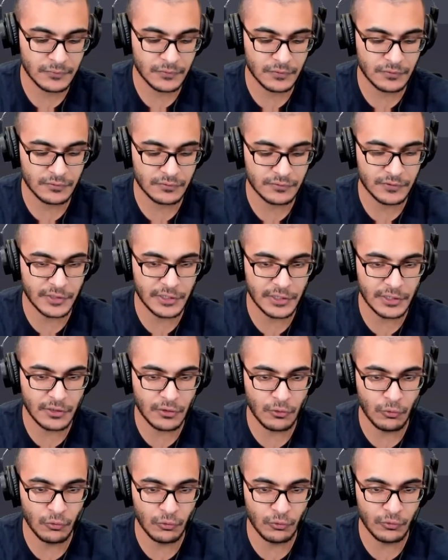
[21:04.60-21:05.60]
C
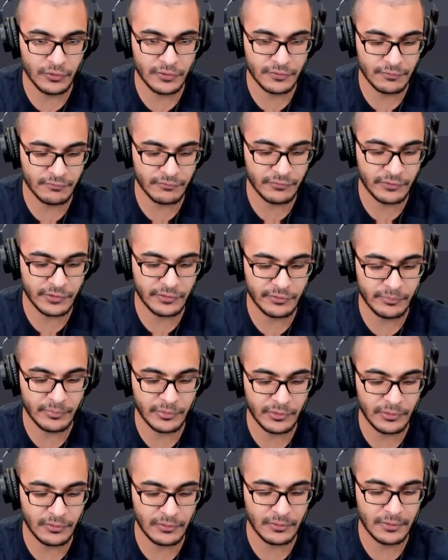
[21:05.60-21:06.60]
code
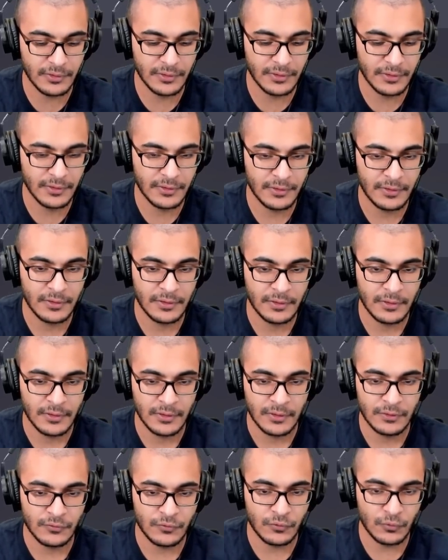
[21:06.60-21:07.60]
vulnerable
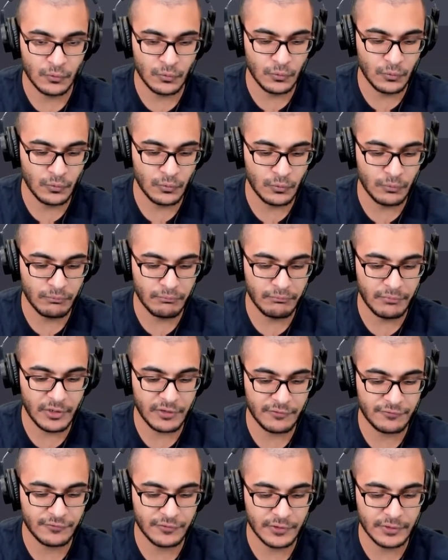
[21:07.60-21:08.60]
to
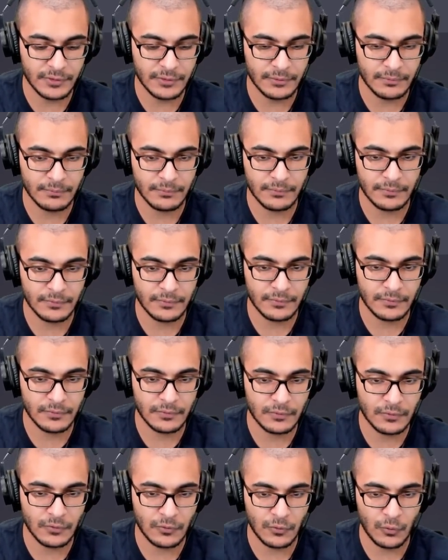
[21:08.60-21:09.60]
buffer
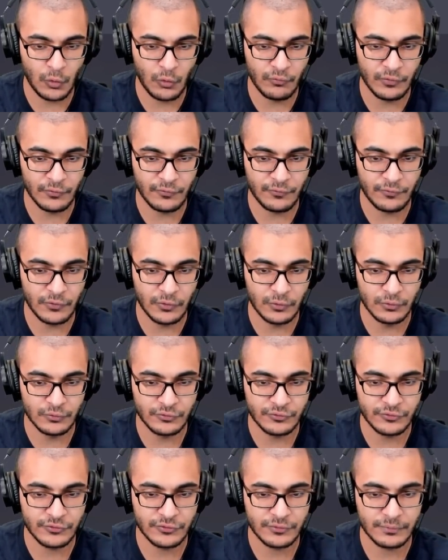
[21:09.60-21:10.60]

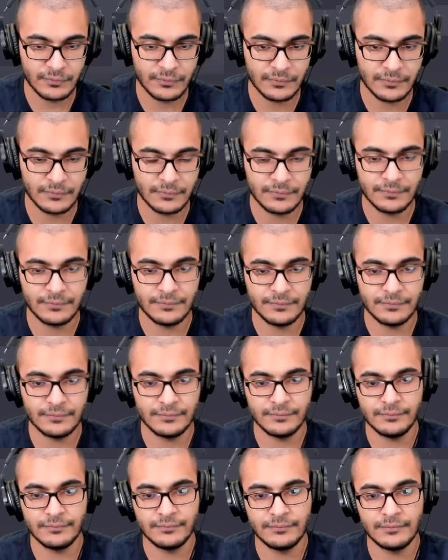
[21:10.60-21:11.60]
overflows.
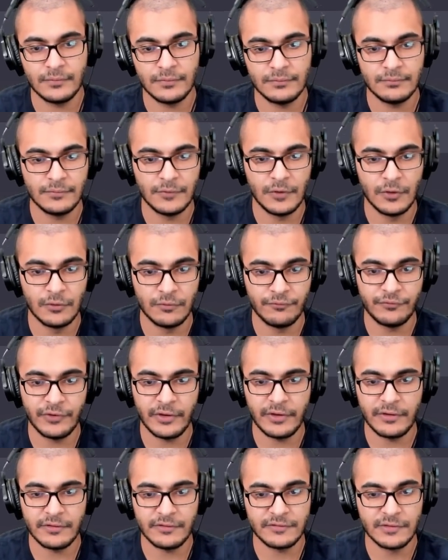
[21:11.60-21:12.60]

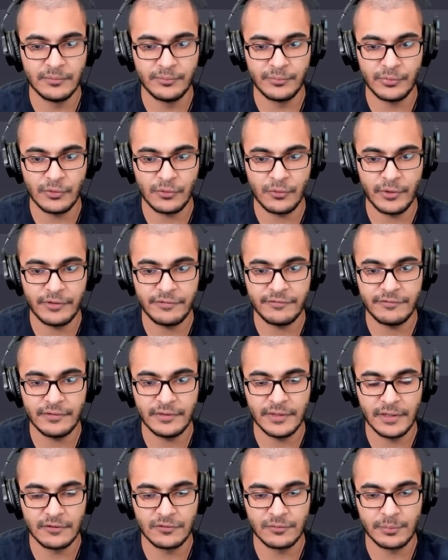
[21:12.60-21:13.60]
Very simple
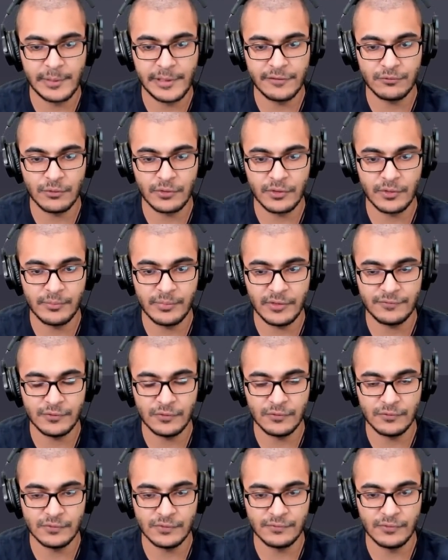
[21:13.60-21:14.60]
question, explains what a buffer
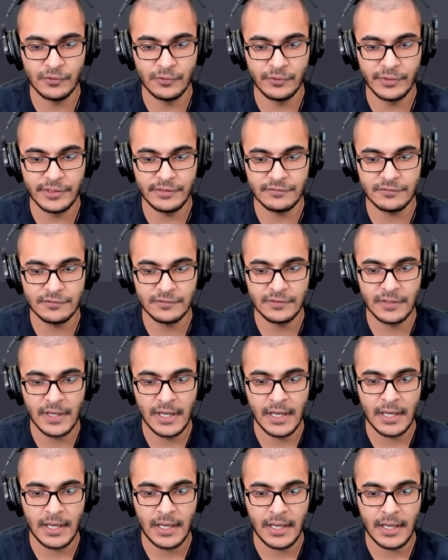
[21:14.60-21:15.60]
overflow is.
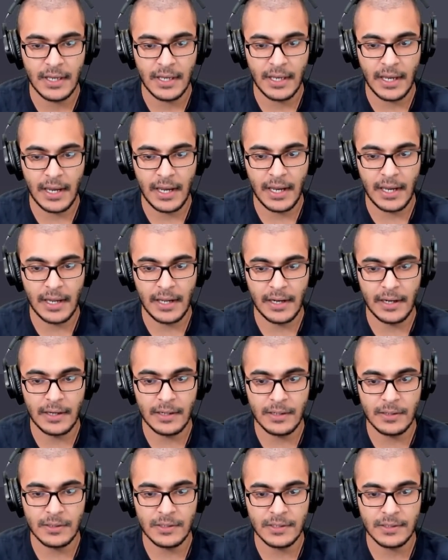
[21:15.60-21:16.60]

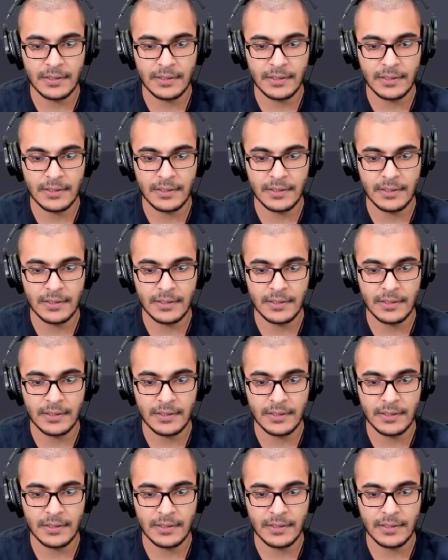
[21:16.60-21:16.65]
And